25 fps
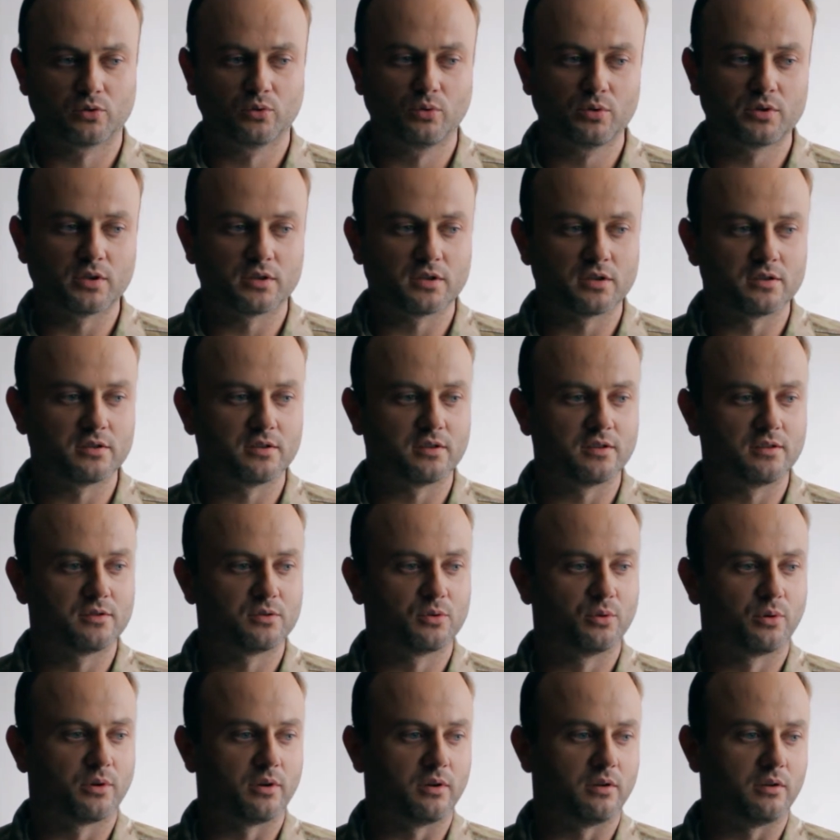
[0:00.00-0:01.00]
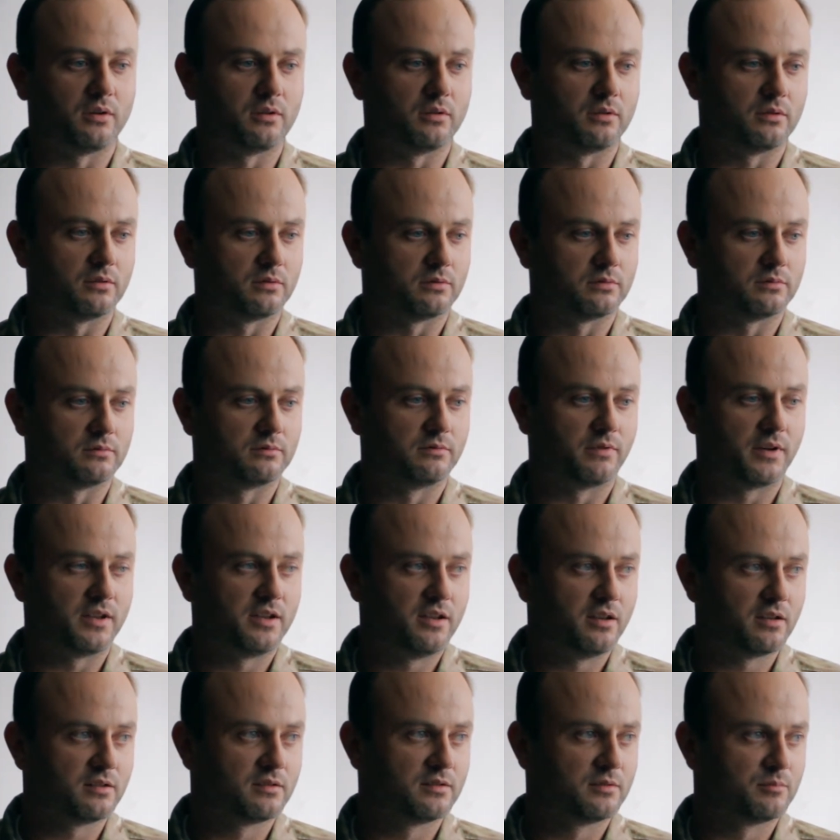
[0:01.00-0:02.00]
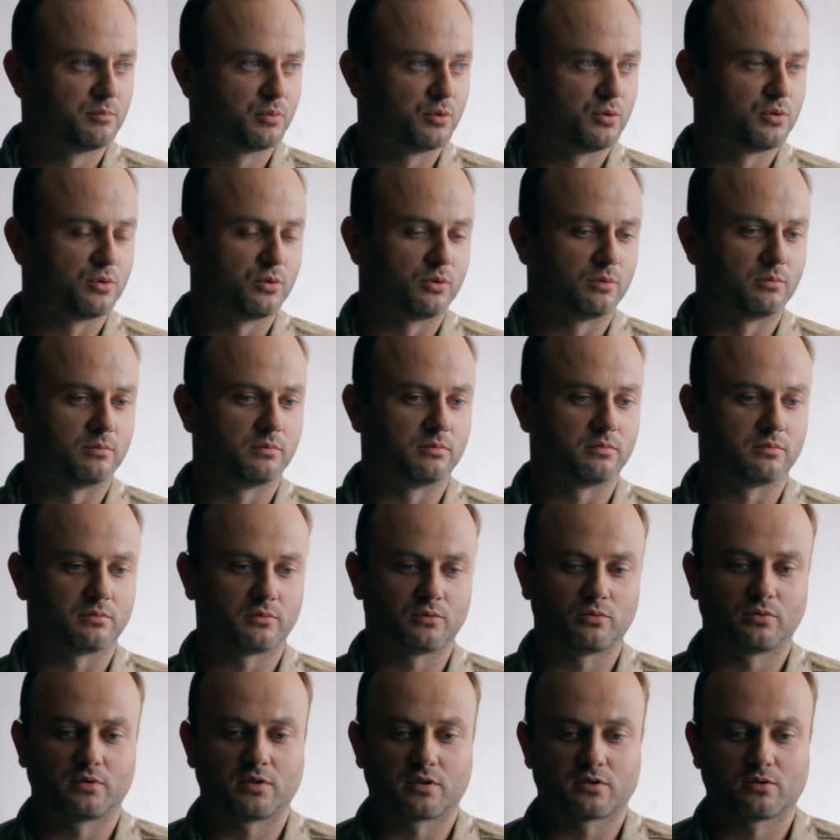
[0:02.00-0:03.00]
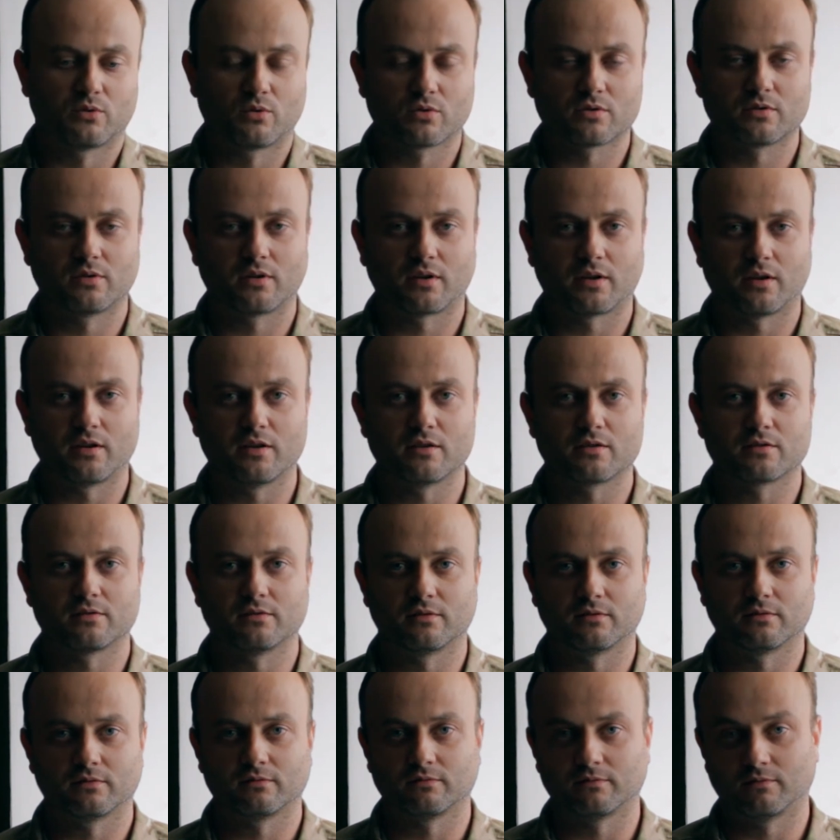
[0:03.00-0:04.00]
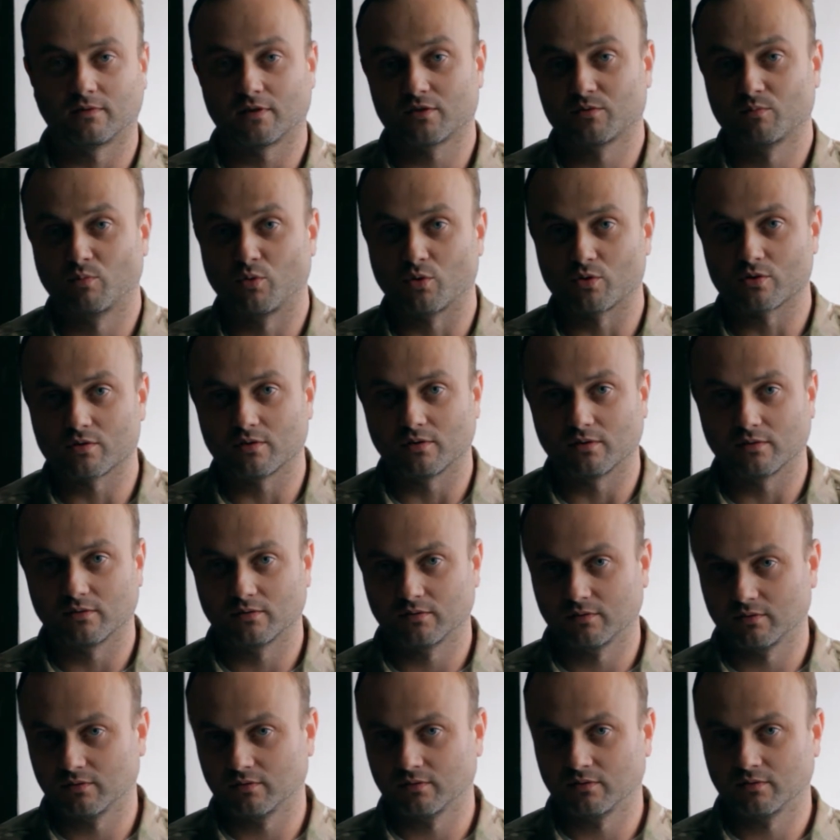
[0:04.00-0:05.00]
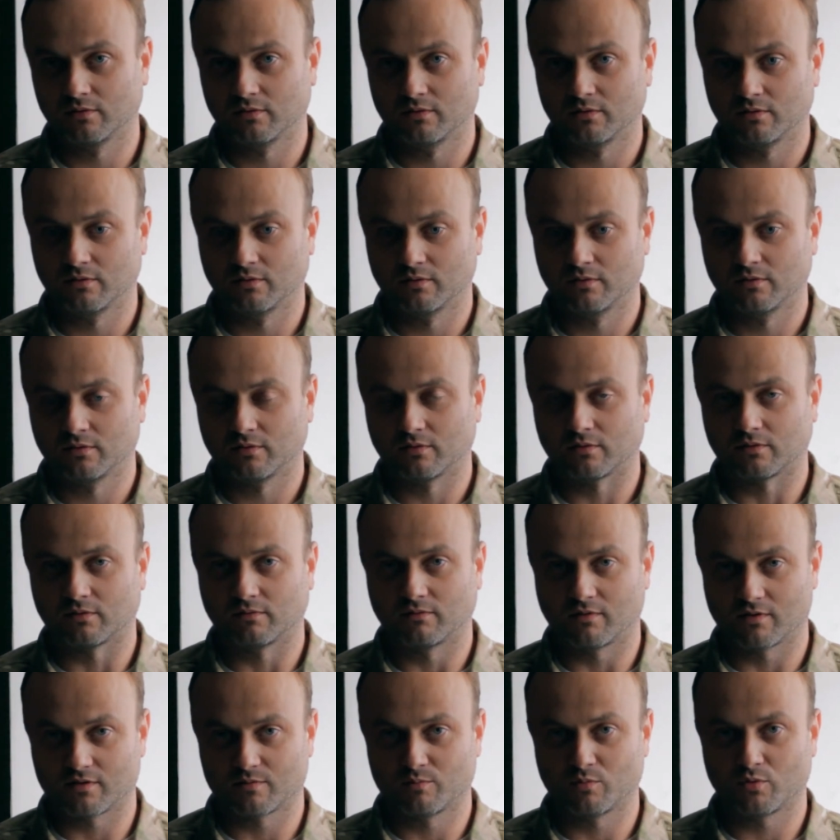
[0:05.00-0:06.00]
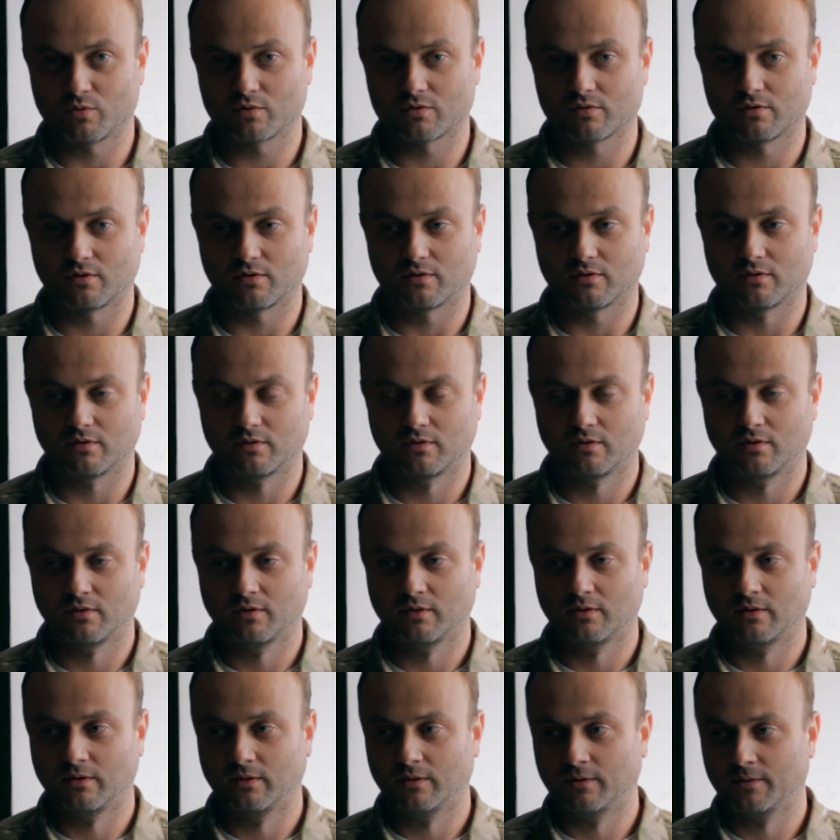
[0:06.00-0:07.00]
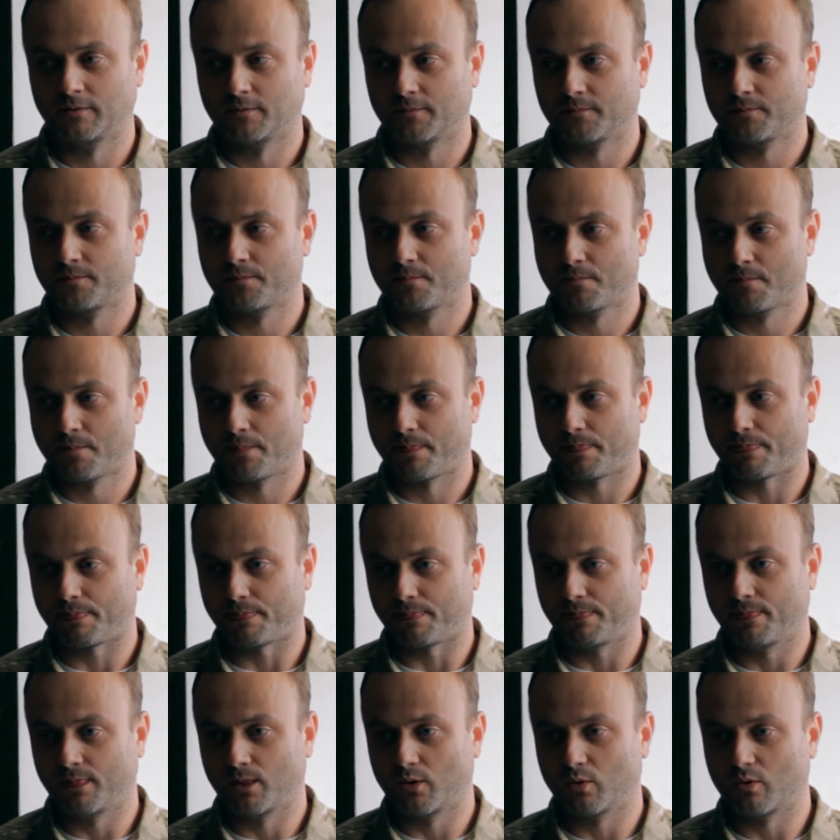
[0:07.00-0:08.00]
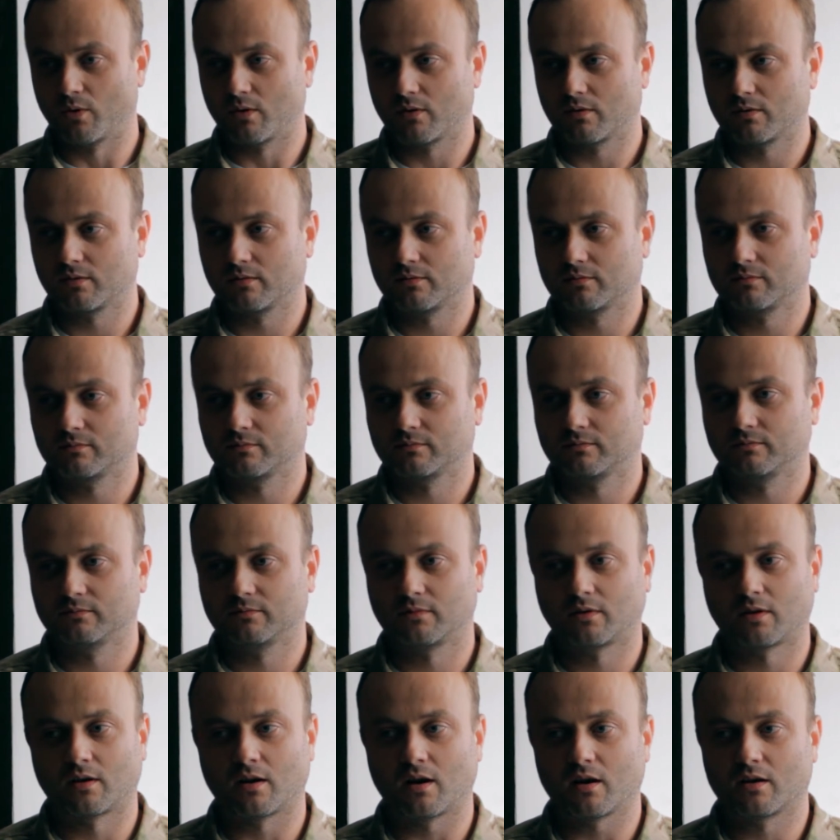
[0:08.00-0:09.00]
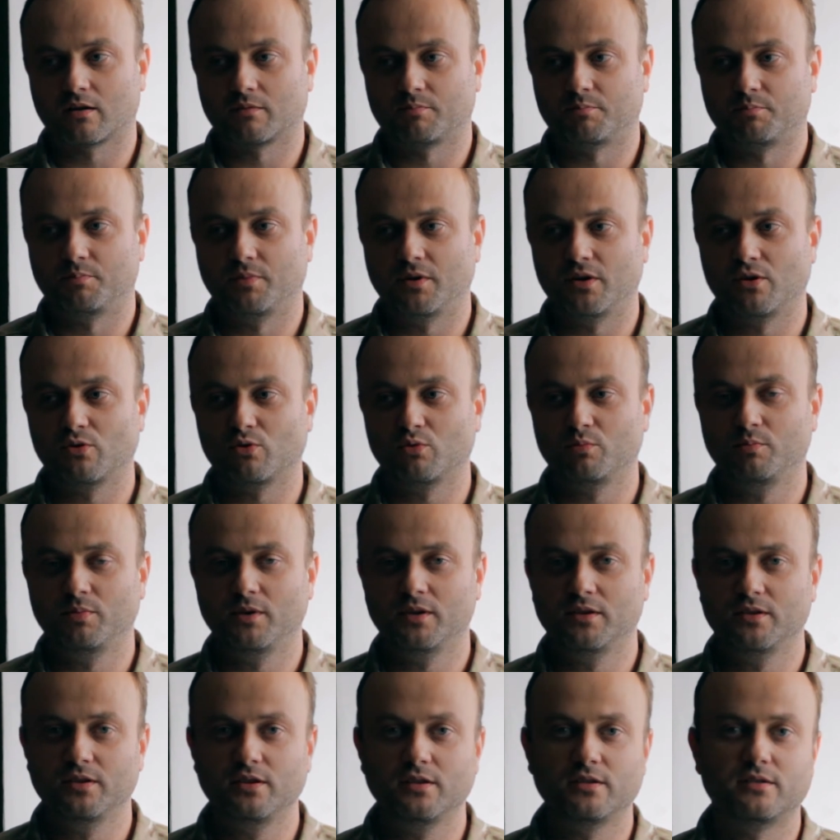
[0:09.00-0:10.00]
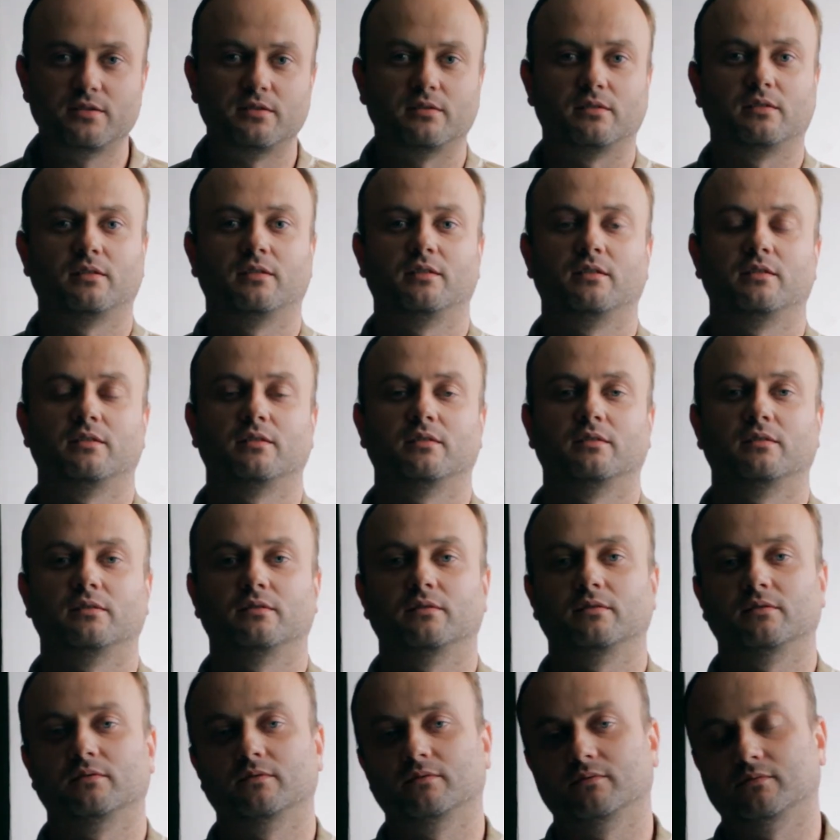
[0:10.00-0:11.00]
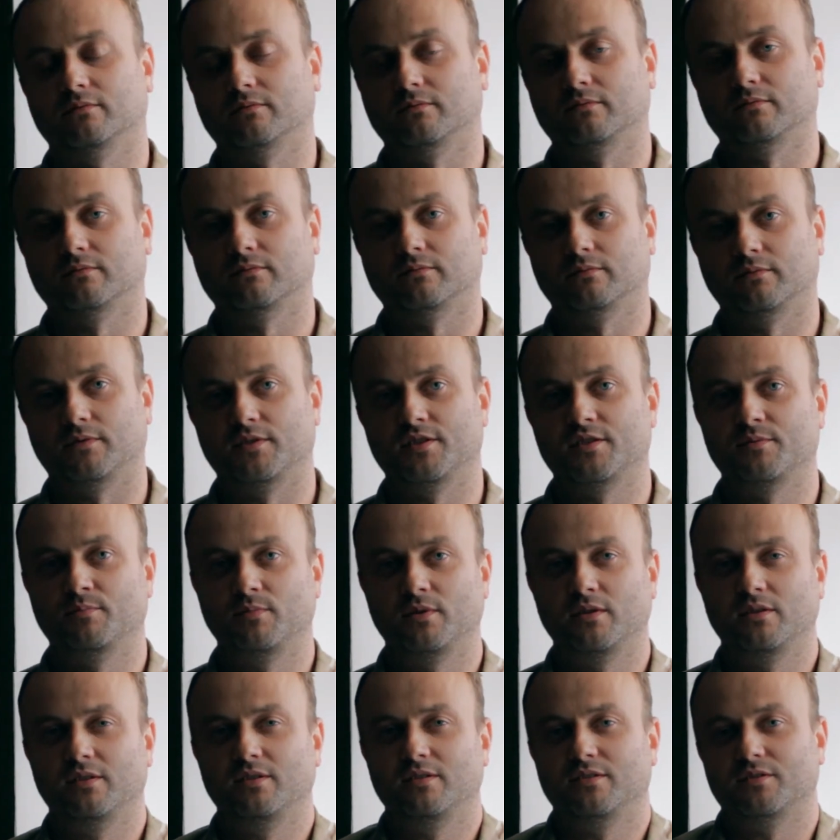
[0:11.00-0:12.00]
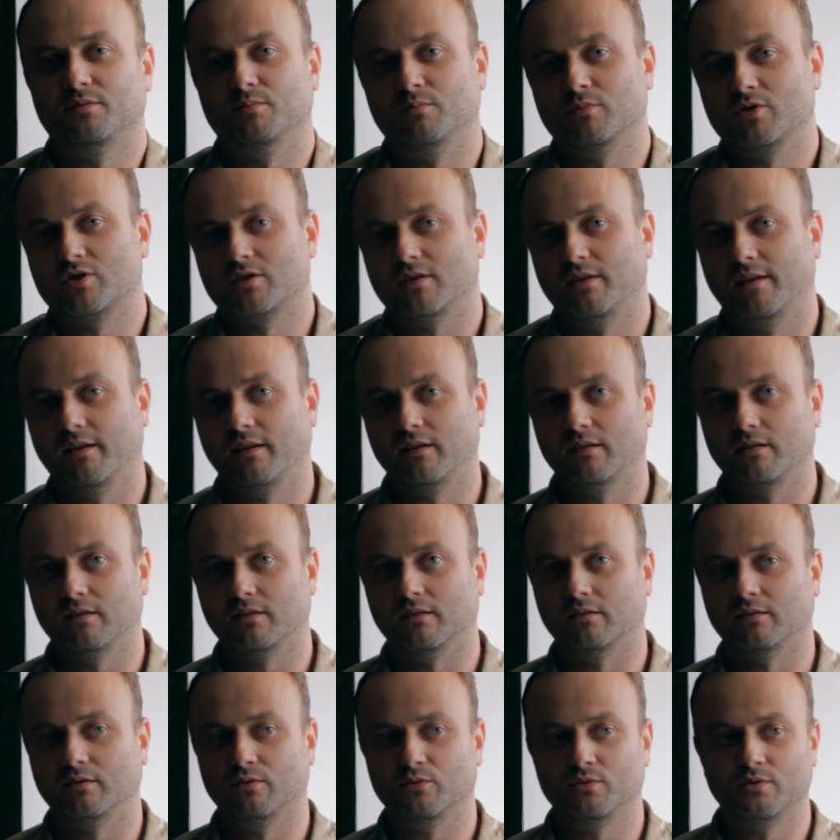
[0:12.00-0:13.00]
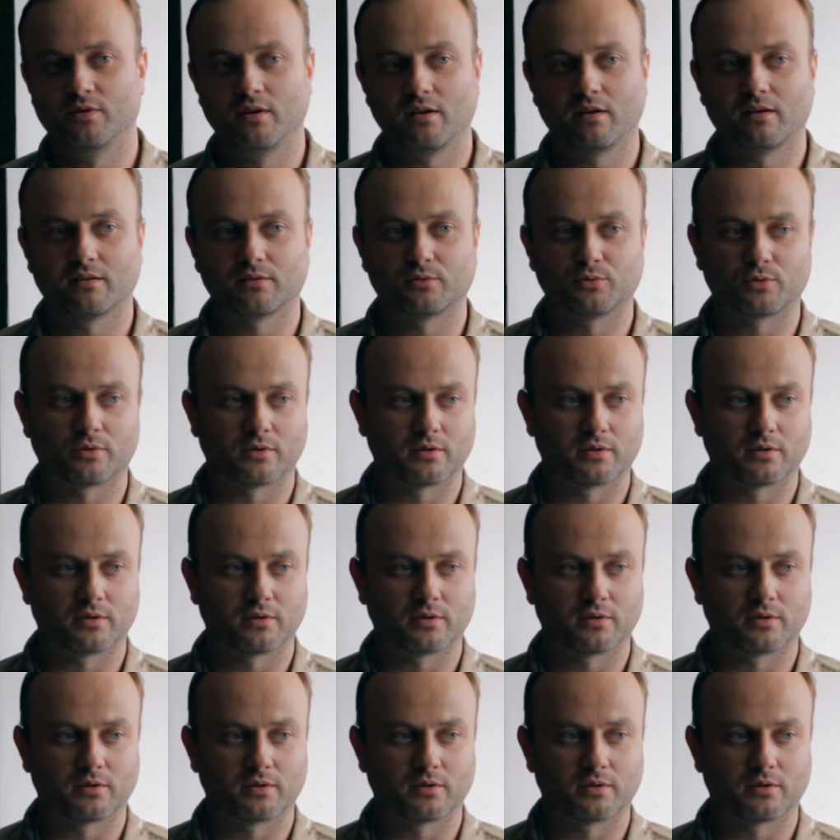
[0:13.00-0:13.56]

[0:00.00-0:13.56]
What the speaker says: It's quite difficult to return these territories in a military way. Well, it's possible, but how to persuade people, how to change their mind?